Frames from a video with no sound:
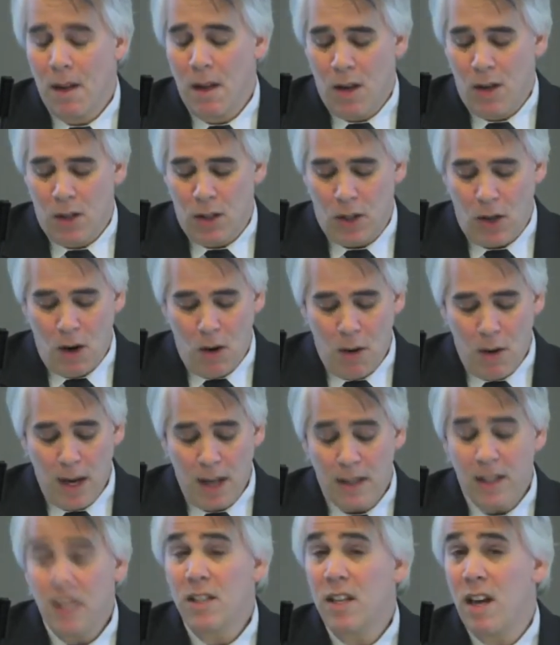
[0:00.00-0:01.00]
So
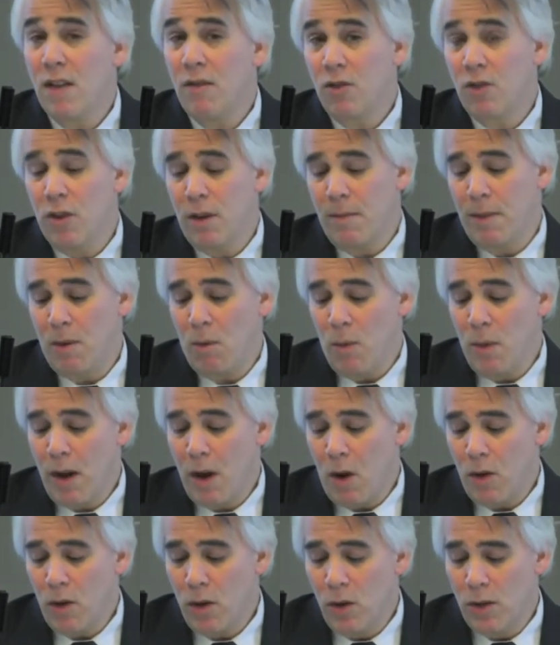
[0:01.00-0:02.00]
it's a tough treatment. We
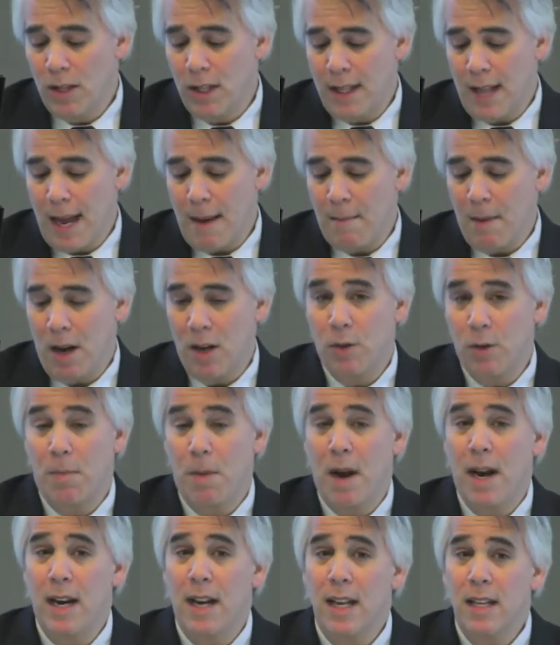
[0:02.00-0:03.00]
don't use it that much.
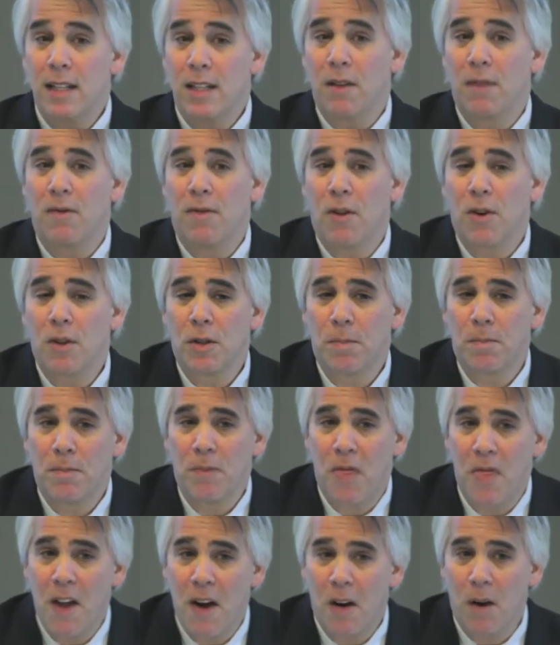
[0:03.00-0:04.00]
But it is the first
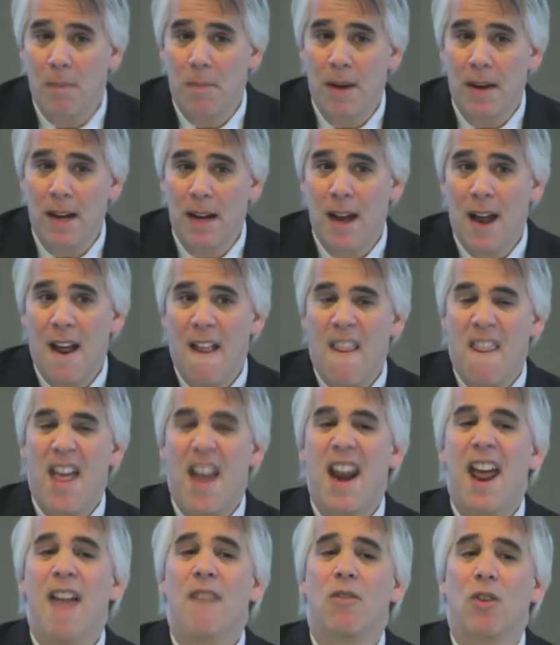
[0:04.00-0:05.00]
therapy
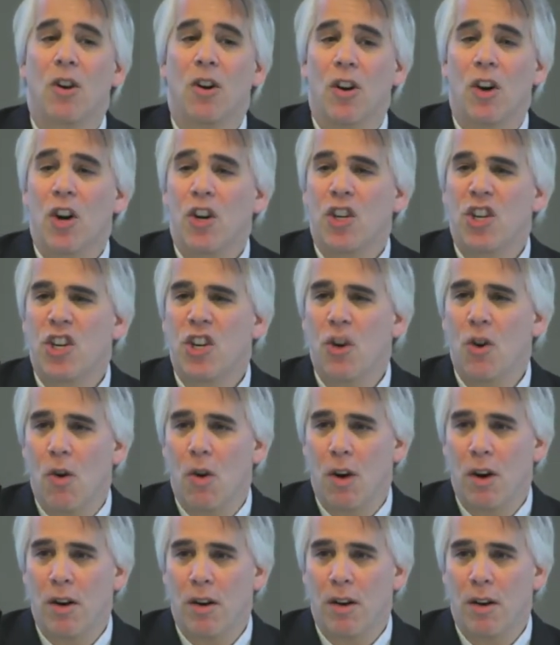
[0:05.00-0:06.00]
that ever
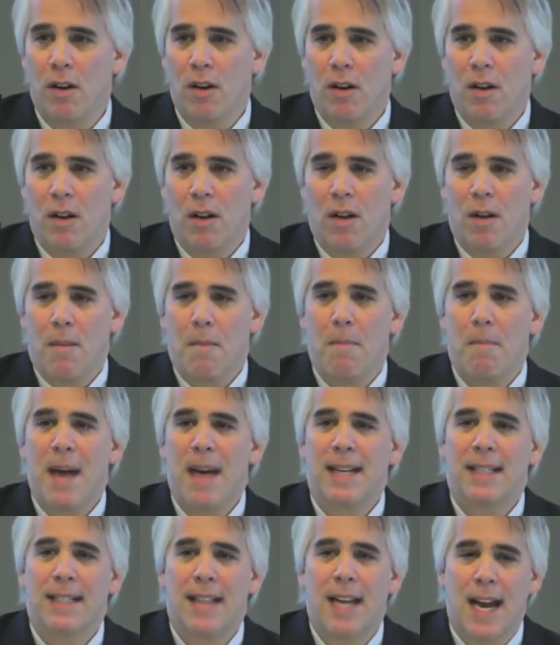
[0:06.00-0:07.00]
cured
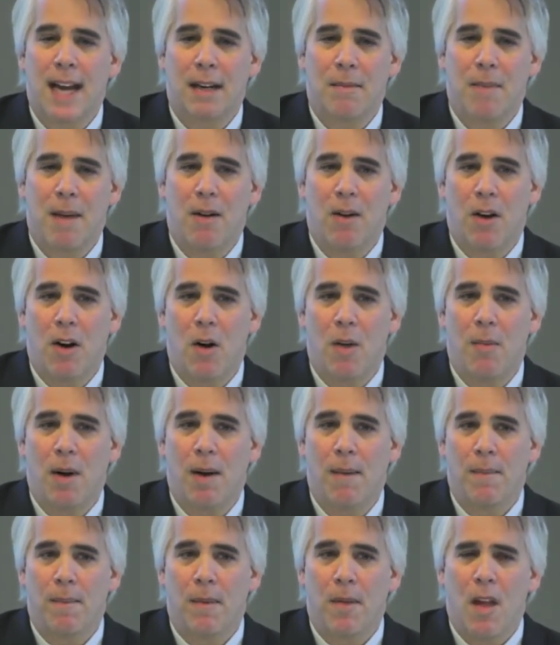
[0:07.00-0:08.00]
metastatic melanoma.
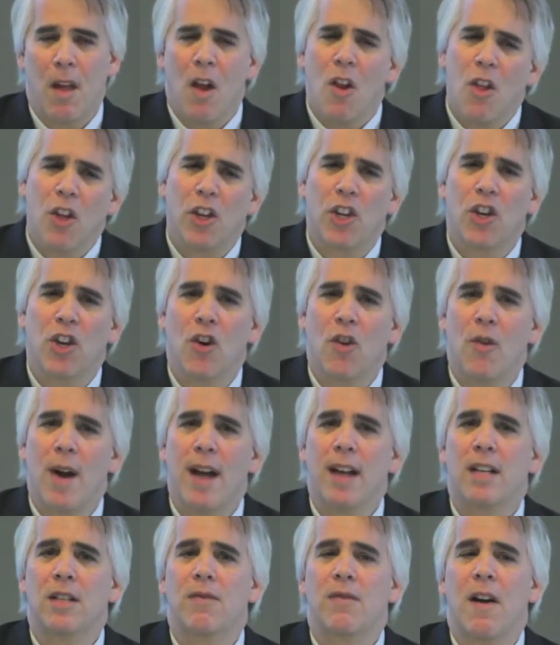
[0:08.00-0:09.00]
The cure
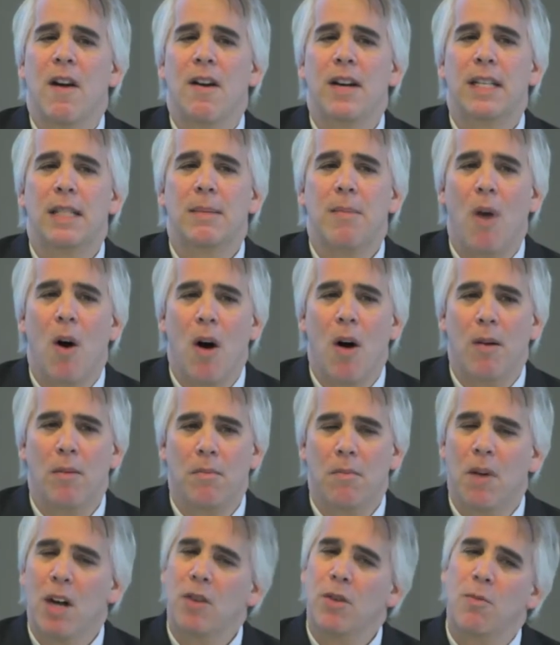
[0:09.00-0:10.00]
rate is very small,
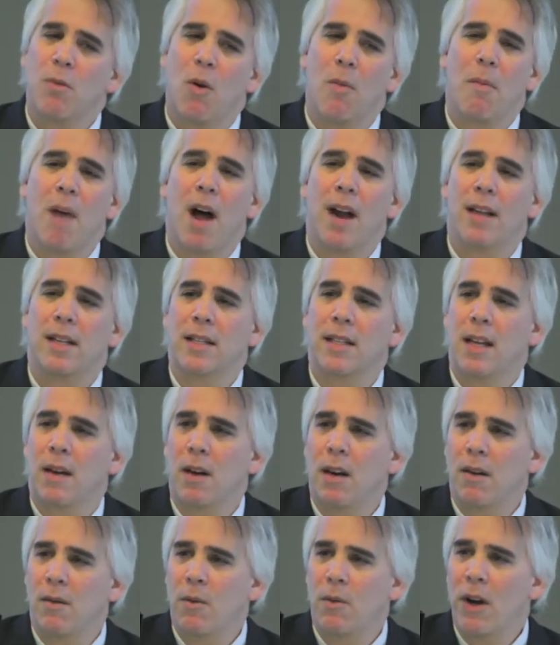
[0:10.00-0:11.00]
much more modest
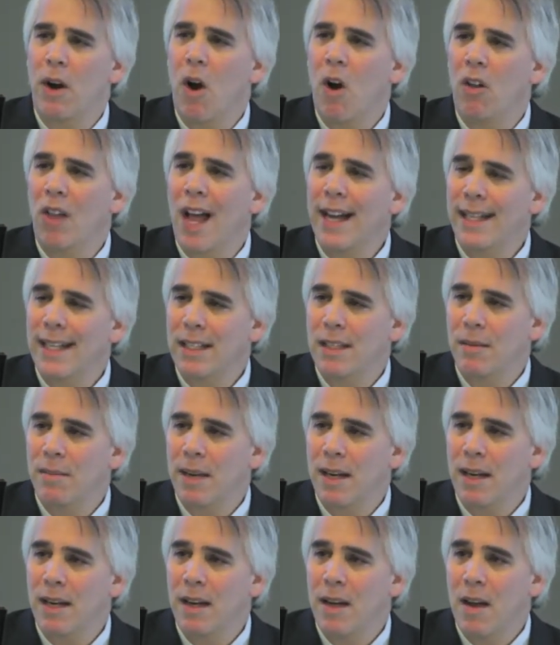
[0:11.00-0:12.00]
than we'd all like it to
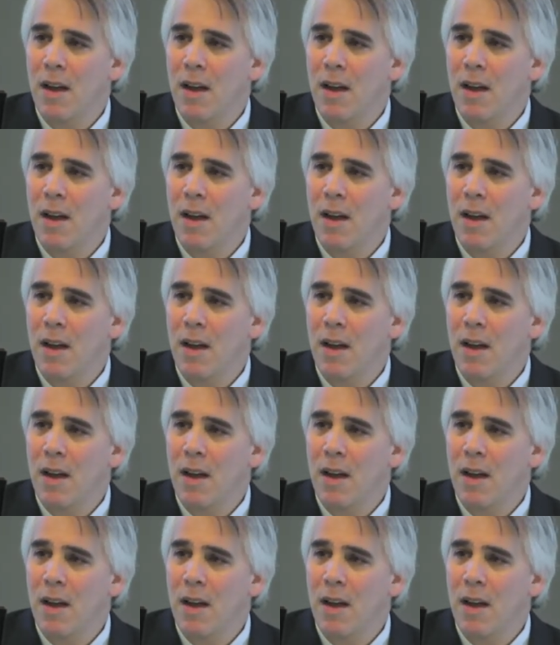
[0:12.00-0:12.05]
be.